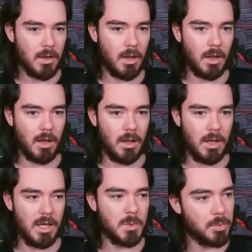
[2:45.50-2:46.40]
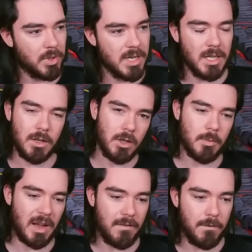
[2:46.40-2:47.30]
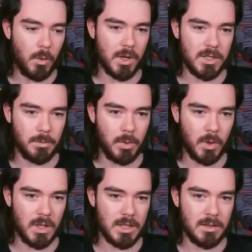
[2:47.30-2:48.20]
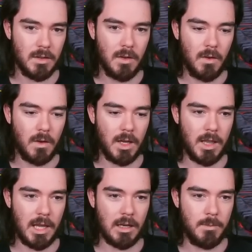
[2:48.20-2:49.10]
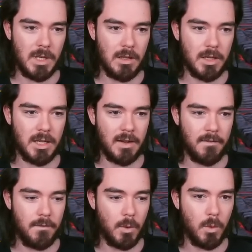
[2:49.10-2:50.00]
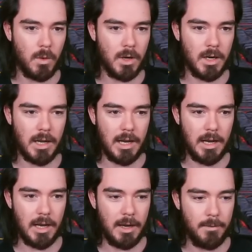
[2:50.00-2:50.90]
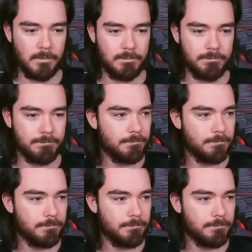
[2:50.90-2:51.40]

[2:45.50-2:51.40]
uh, is pretty good, about four supports. And then I'd be looking for... Um,